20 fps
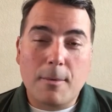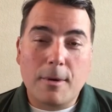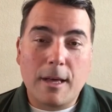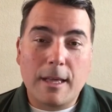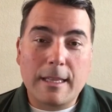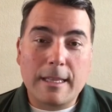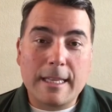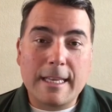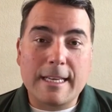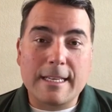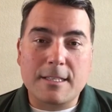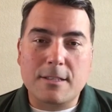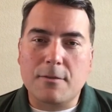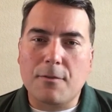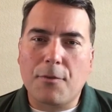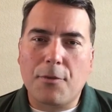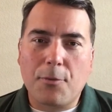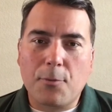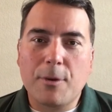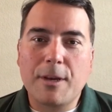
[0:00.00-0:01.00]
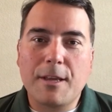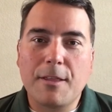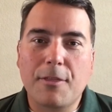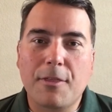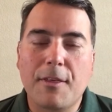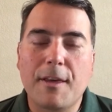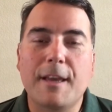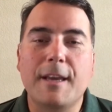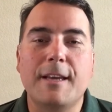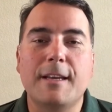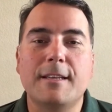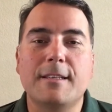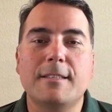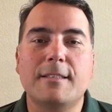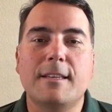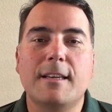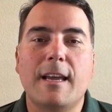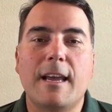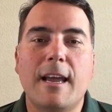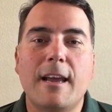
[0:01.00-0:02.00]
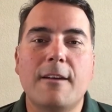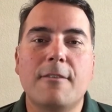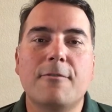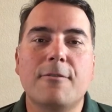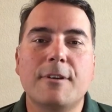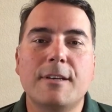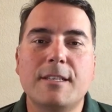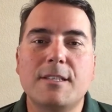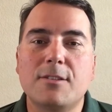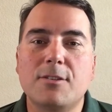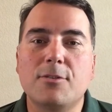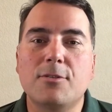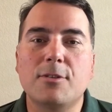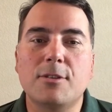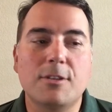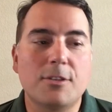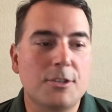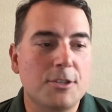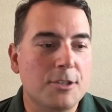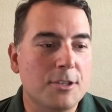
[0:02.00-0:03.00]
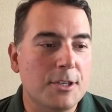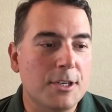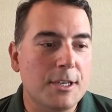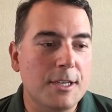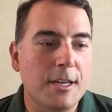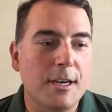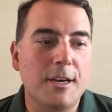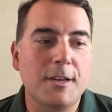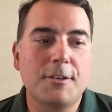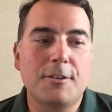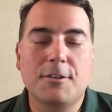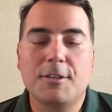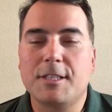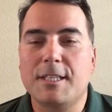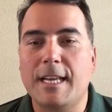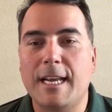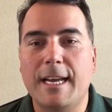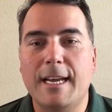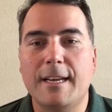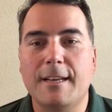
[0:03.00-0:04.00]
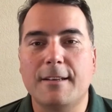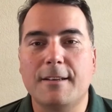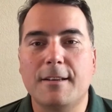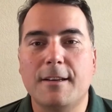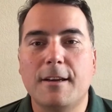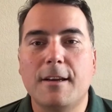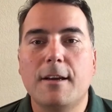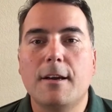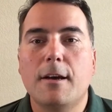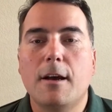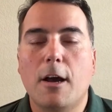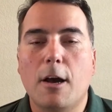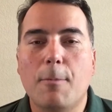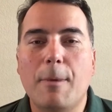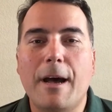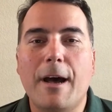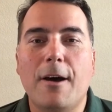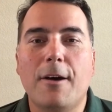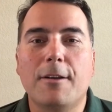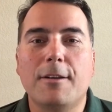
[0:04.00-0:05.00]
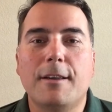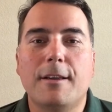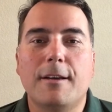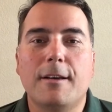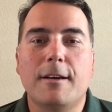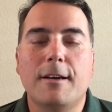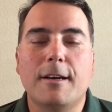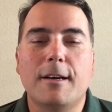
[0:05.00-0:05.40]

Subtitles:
list of 3 things every student should understand about